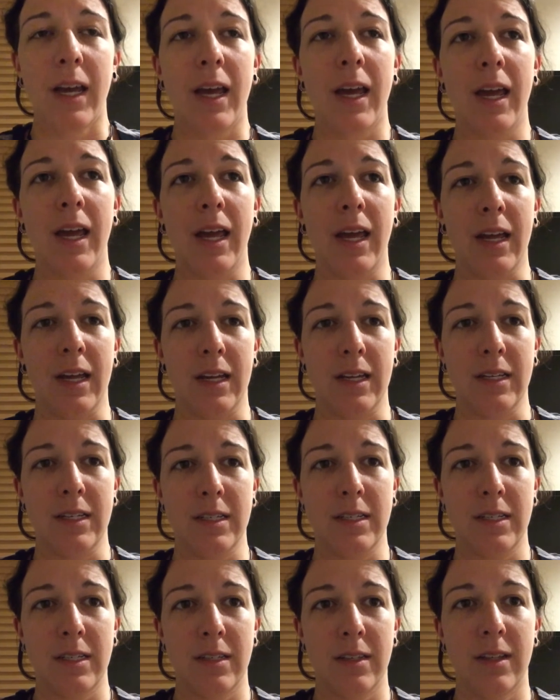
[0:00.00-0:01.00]

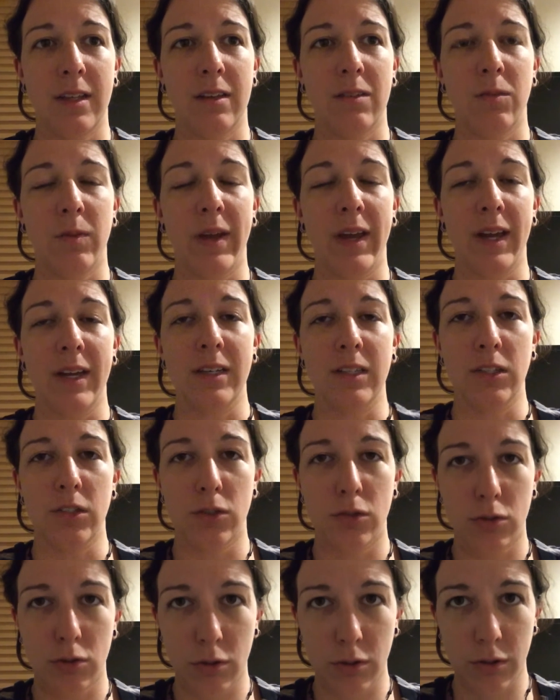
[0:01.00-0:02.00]
and then we had
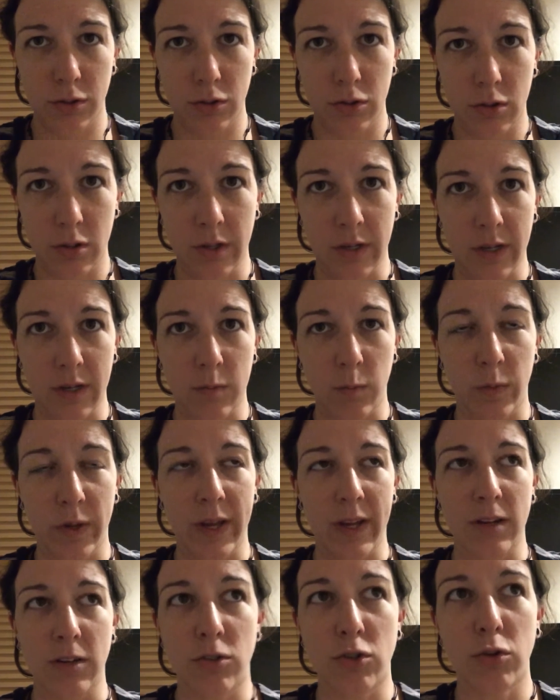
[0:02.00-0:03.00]
dessert, and
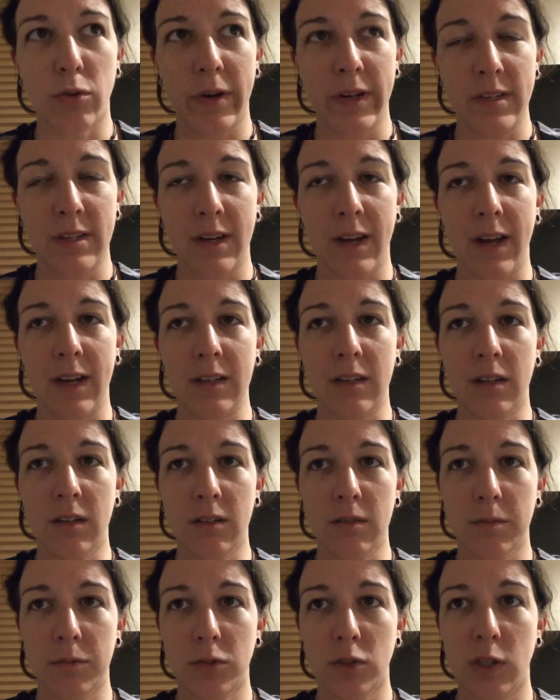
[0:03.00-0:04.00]
we had a choice, and I had a
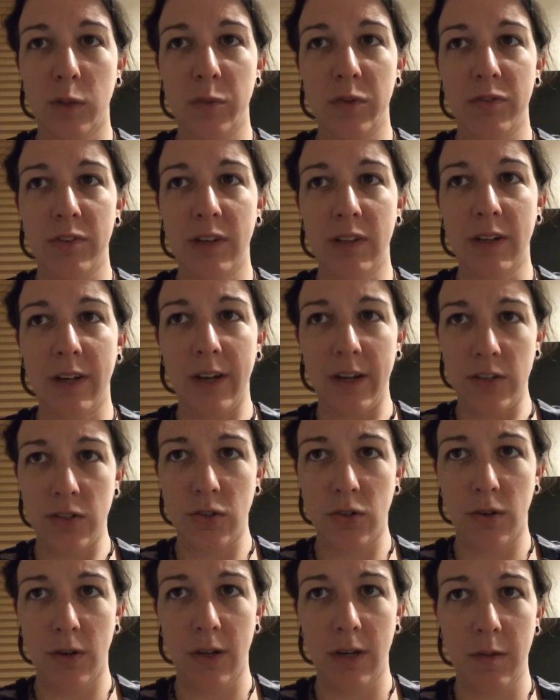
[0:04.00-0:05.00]
little scoop of vanilla
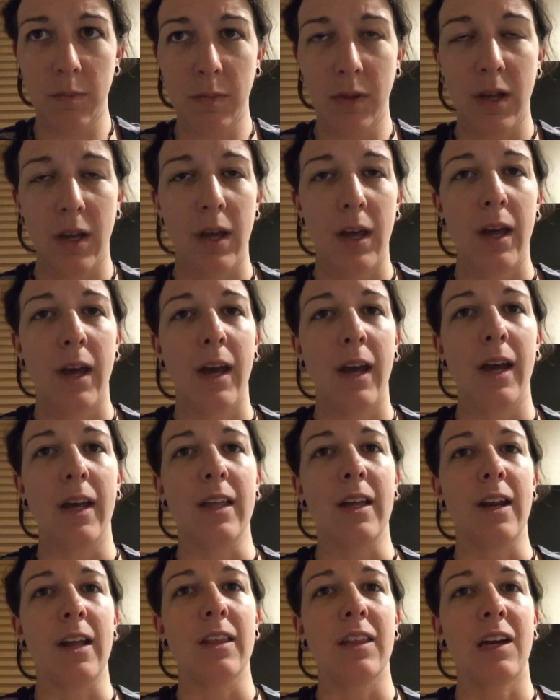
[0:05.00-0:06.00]
ice cream,
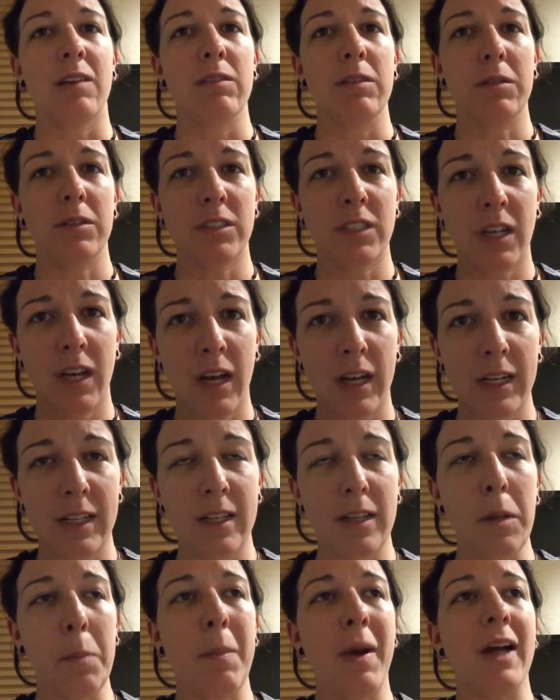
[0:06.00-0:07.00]
and then I thought we were done, and
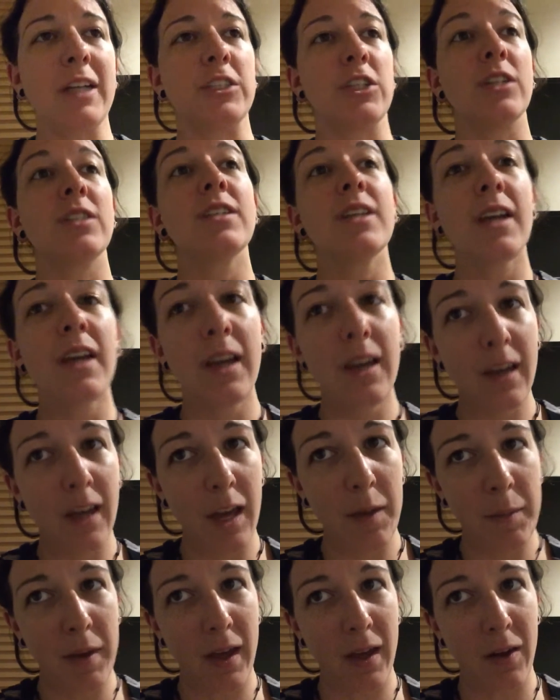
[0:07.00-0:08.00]
then the matcha tea
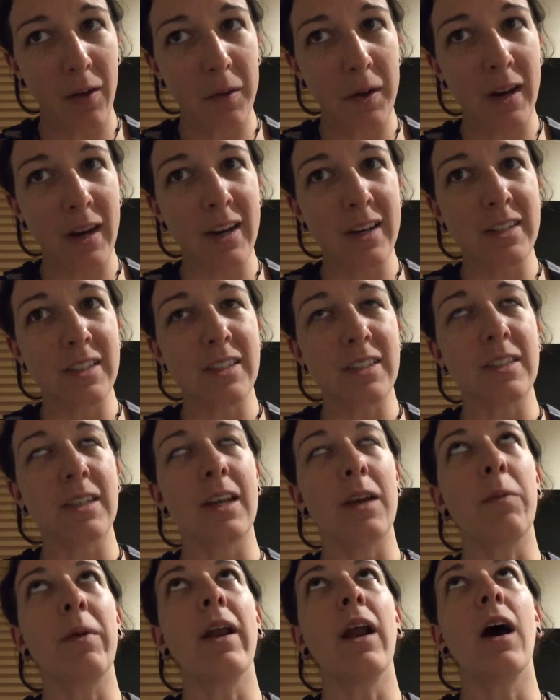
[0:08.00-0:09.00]
came out, and
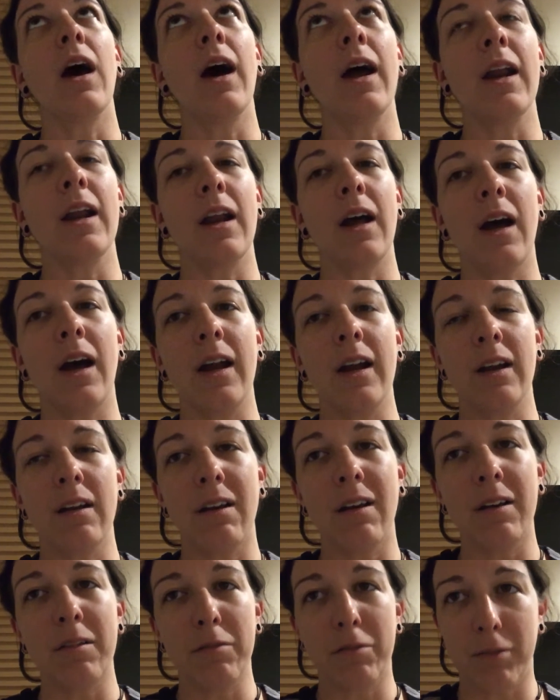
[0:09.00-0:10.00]
it went on and on and
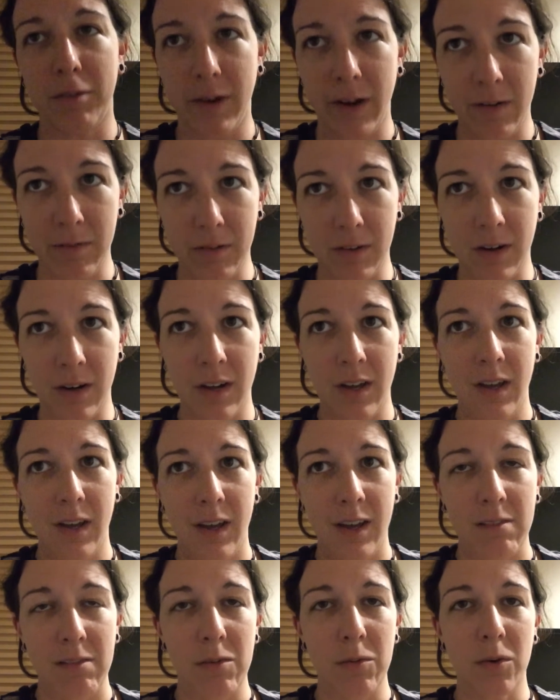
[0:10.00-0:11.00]
on forever.
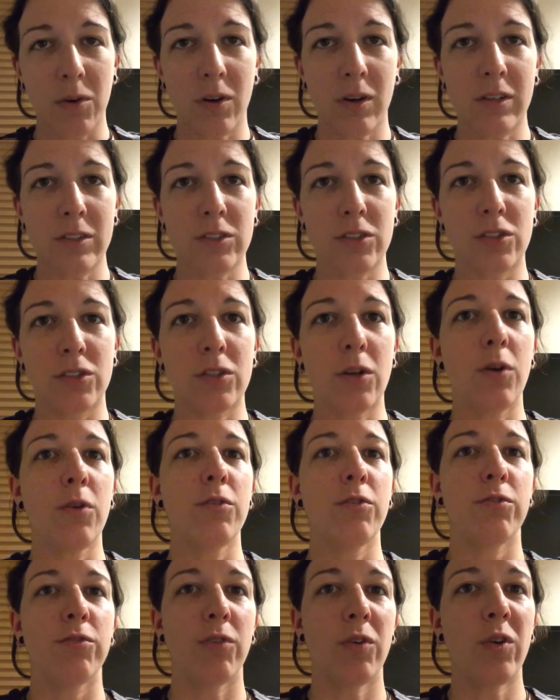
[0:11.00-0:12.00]
We were all
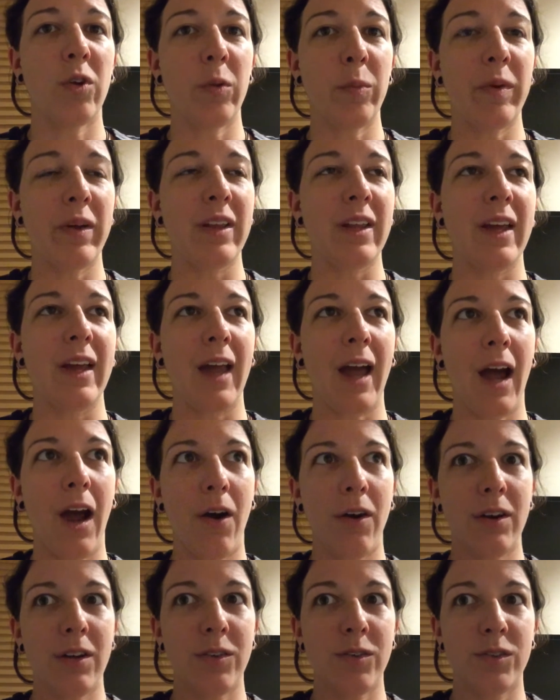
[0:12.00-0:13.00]
so full, but like,
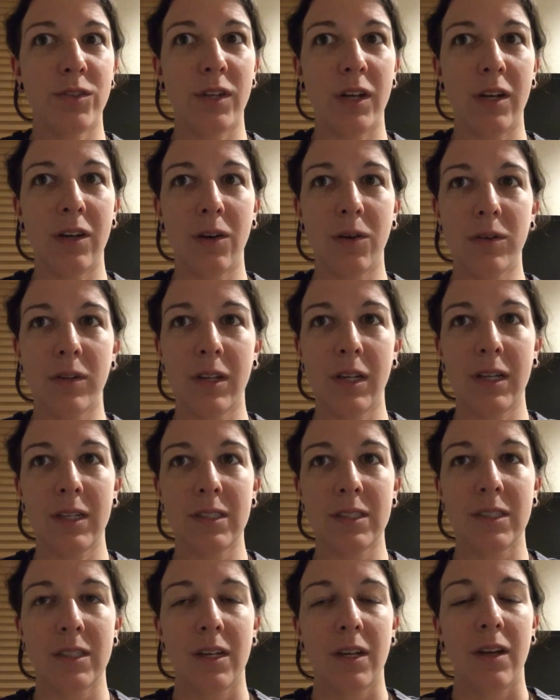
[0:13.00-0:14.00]
how do you say no to
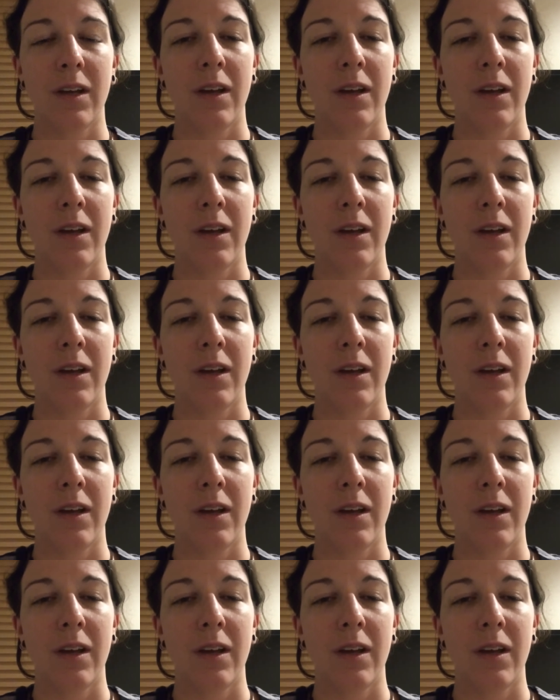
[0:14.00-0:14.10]
this?